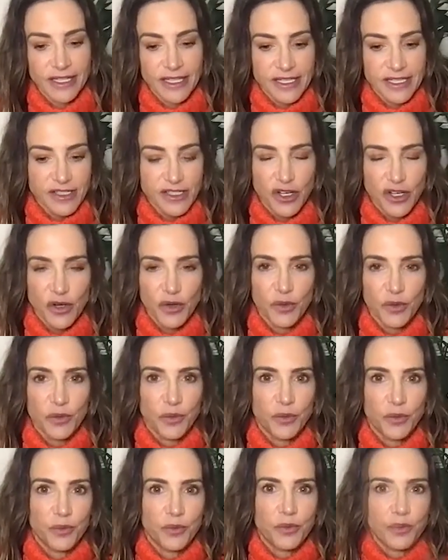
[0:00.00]
So
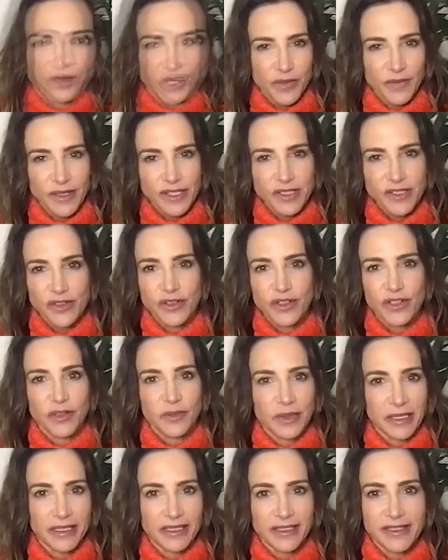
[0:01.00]
it's external, but
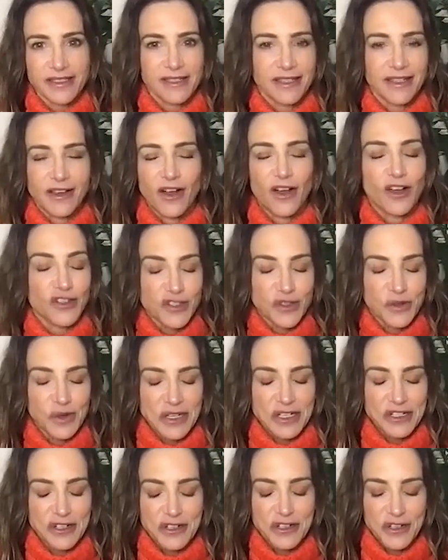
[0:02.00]
it's also
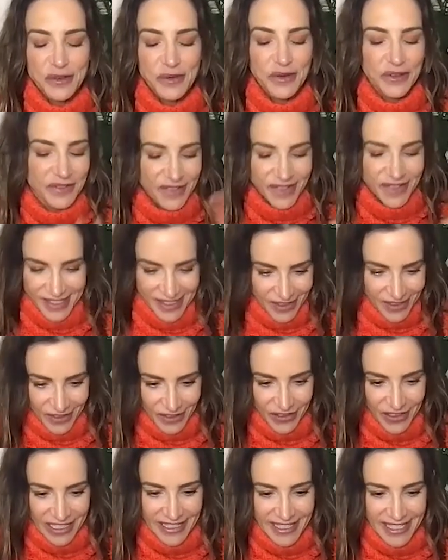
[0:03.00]
internal. We're still
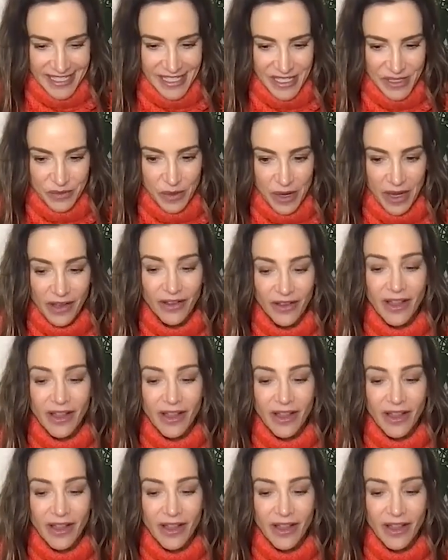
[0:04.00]
learning this as well.